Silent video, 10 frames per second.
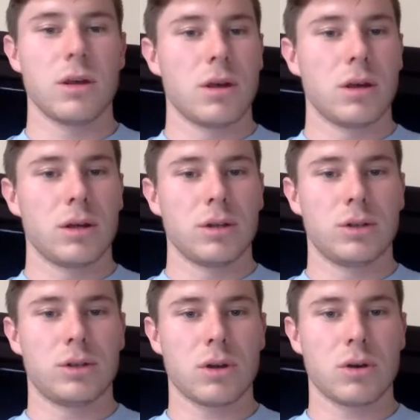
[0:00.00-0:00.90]

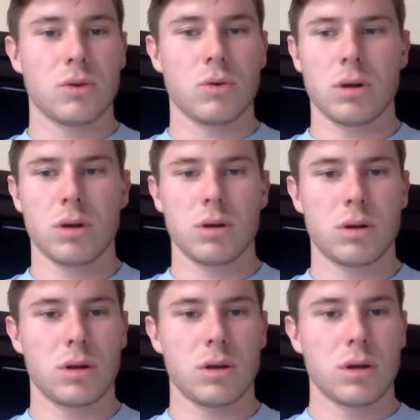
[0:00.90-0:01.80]
So
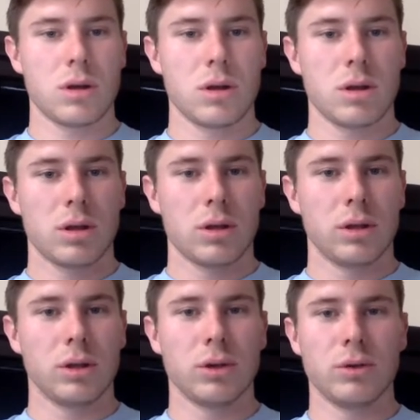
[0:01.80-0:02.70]

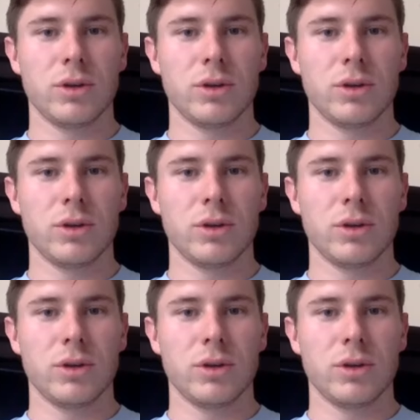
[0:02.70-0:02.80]
Luke,